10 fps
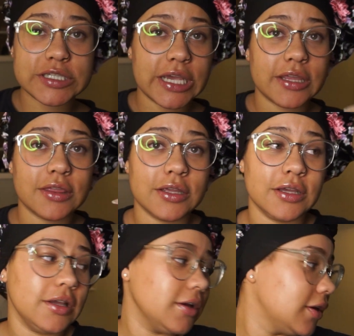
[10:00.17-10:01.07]
like
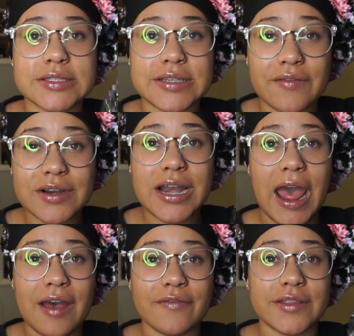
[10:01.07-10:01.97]
the
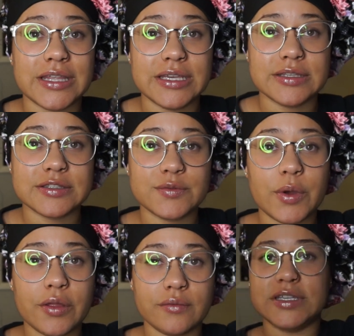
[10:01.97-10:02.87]
7.5 of these.
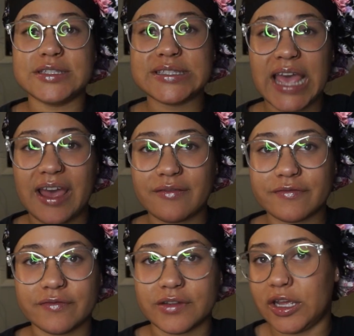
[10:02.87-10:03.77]
Well, is this
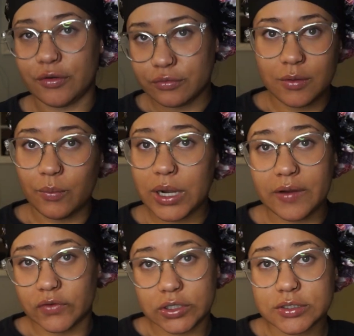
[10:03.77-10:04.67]
half? No.
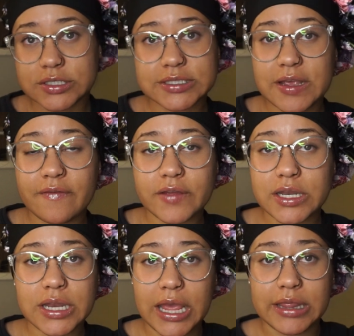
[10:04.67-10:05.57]
Whatever.
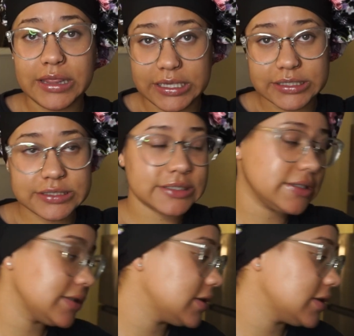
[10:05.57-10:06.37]
7 and this.